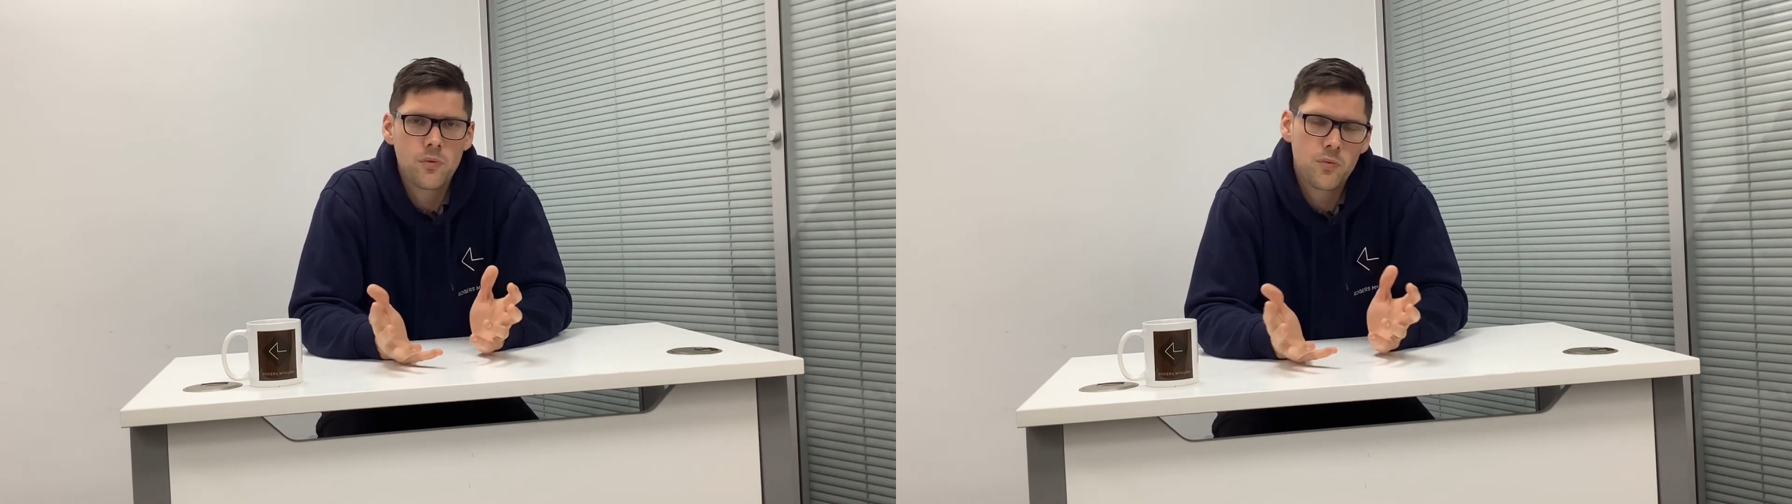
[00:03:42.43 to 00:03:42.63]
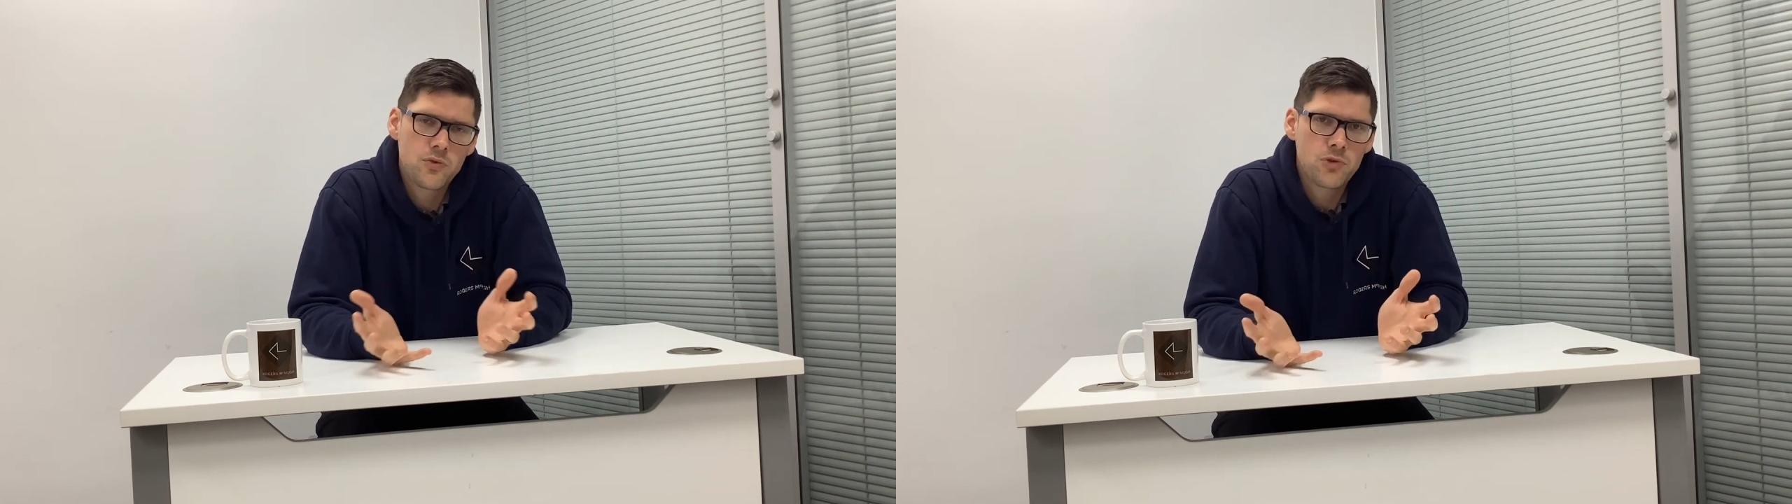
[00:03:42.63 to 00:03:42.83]

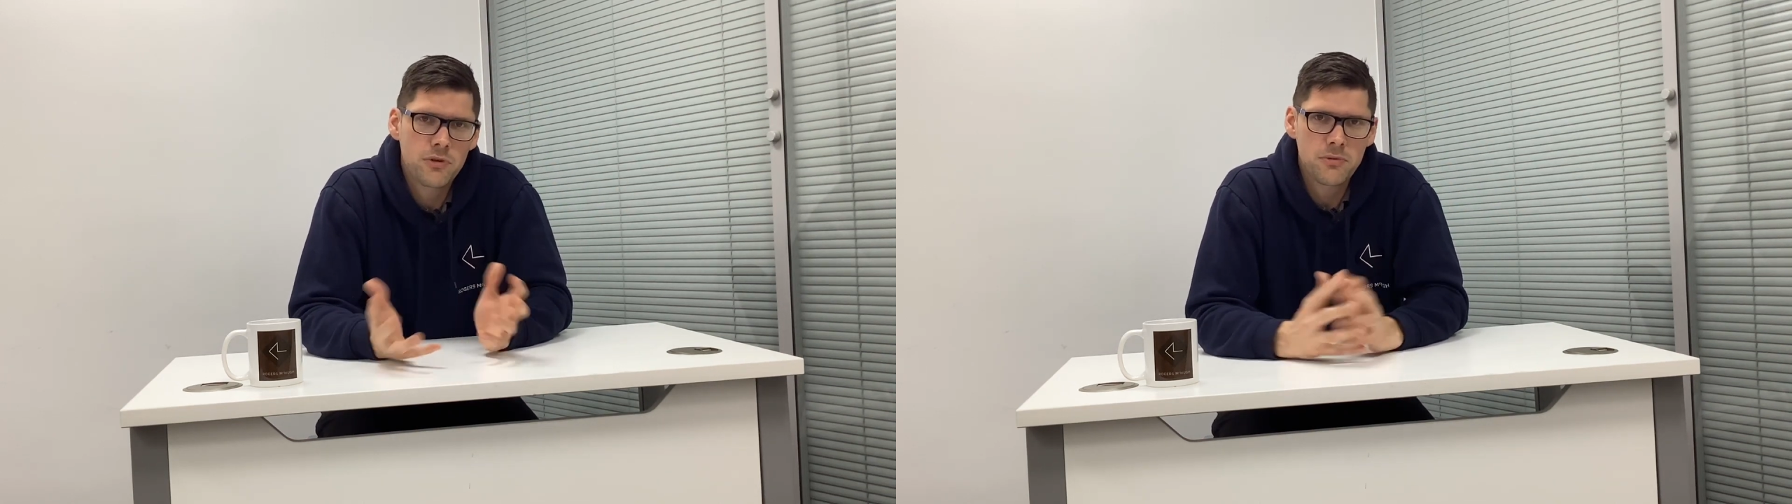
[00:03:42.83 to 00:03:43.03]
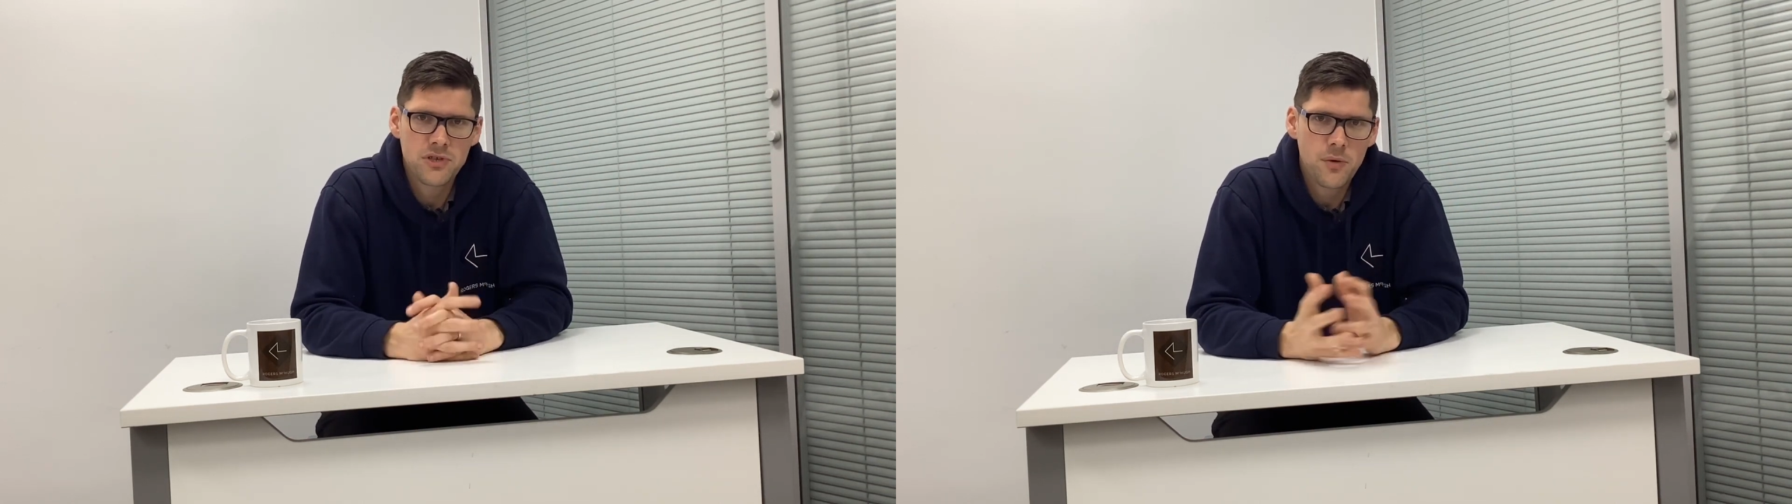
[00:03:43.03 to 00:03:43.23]

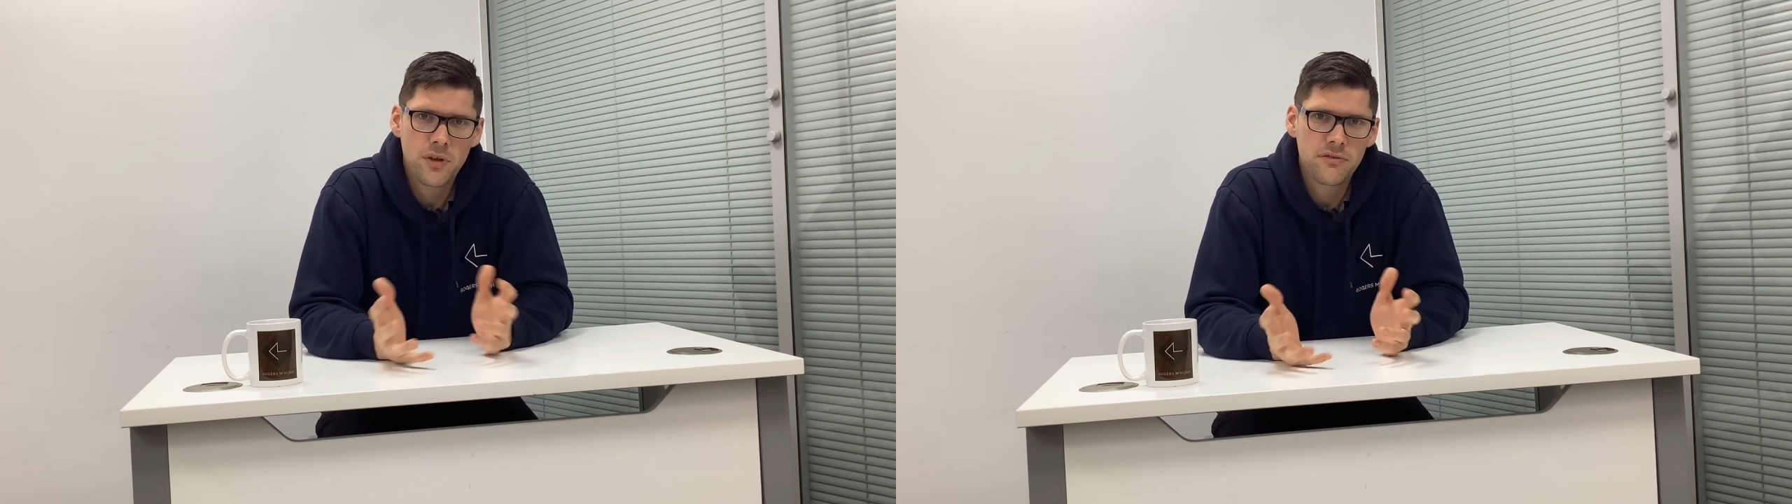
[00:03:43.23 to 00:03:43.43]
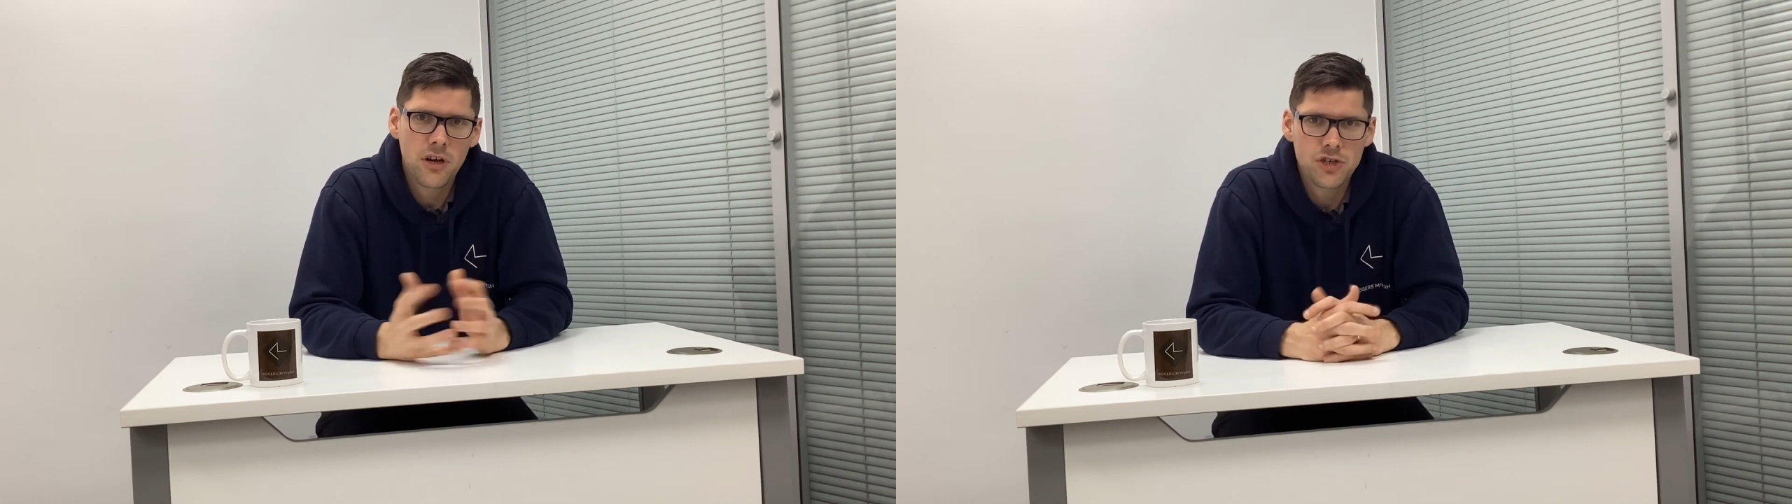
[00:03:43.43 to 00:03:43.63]
somebody will be saying,
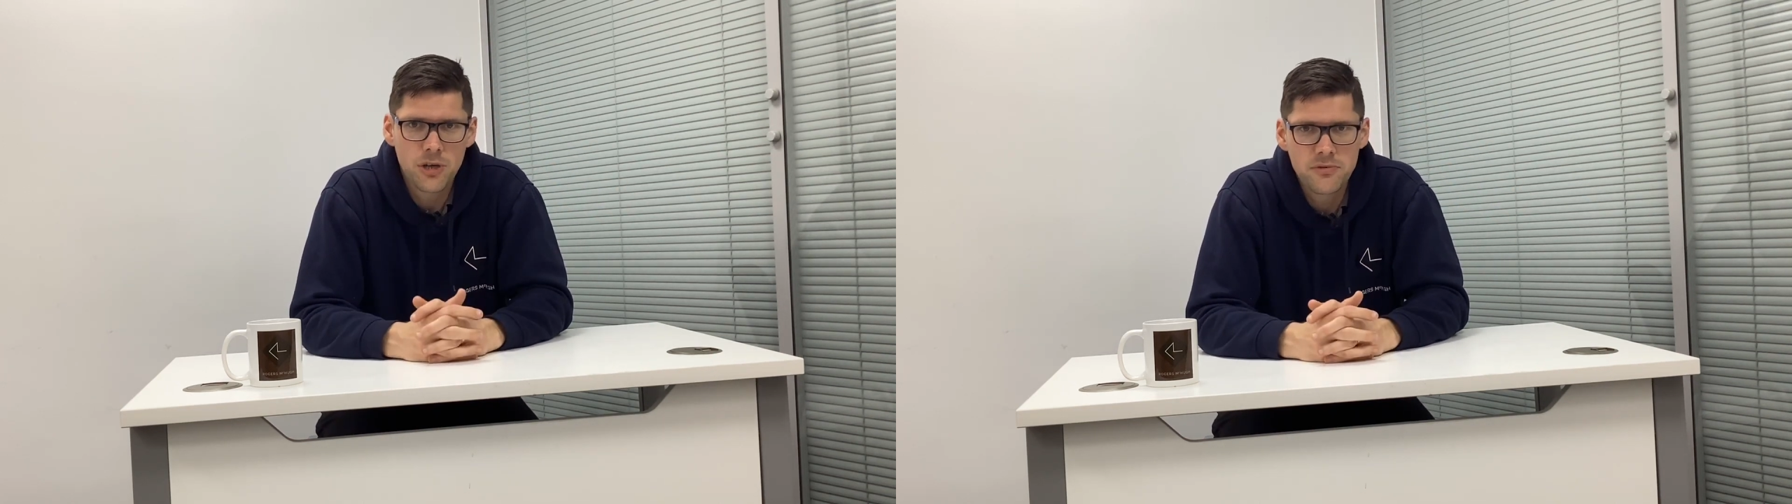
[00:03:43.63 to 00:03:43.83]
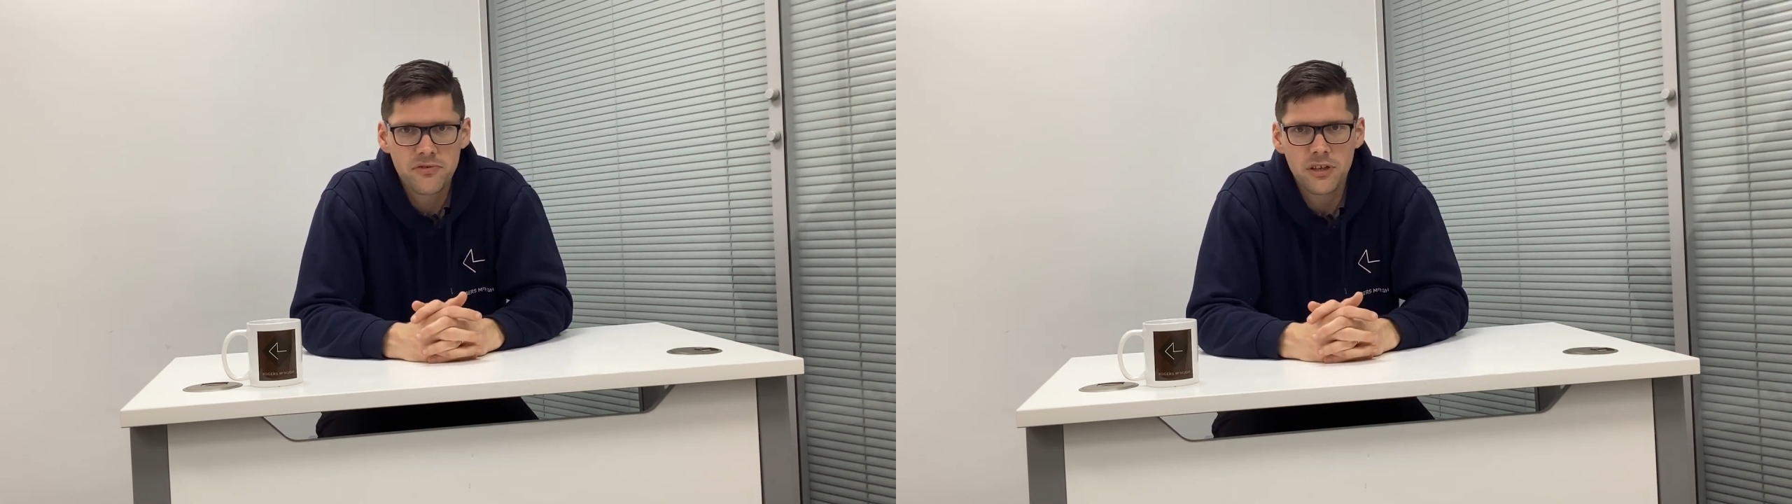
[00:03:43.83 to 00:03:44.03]
well, I've got a
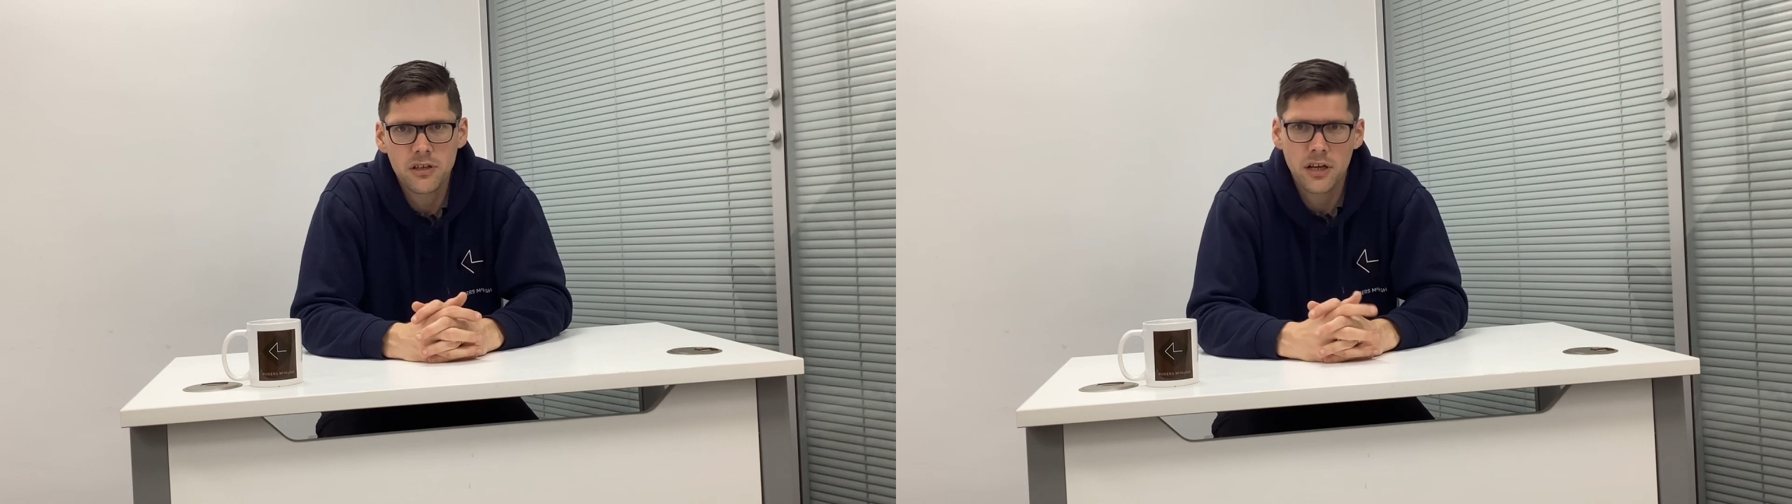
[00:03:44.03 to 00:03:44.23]
job to fill,